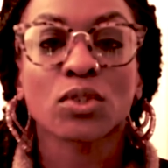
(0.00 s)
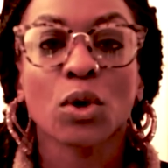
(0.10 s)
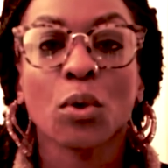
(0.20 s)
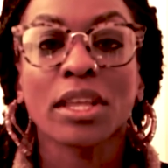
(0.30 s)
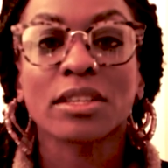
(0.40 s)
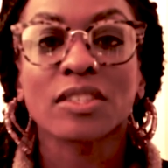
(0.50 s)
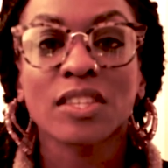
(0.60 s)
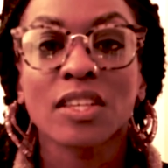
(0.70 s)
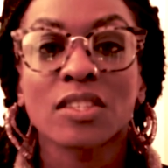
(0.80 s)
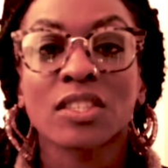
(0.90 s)
So in a
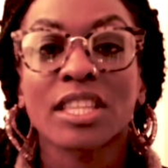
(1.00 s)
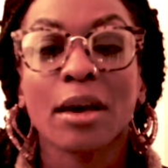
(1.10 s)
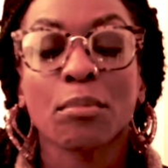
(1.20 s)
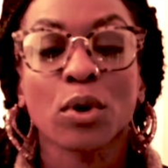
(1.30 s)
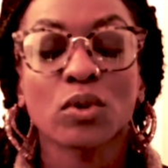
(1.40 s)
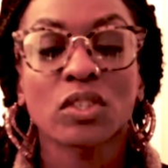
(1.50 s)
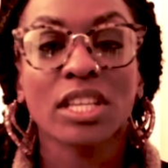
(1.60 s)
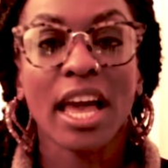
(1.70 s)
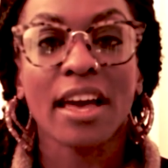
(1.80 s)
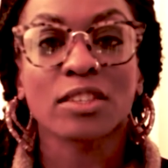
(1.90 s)
sense, that person
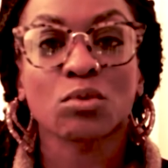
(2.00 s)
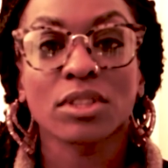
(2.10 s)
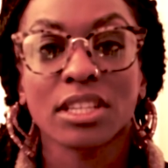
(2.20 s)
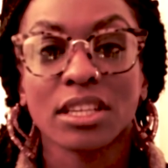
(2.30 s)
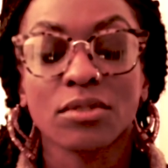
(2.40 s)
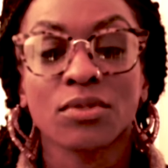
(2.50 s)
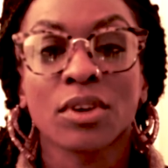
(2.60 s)
has relief.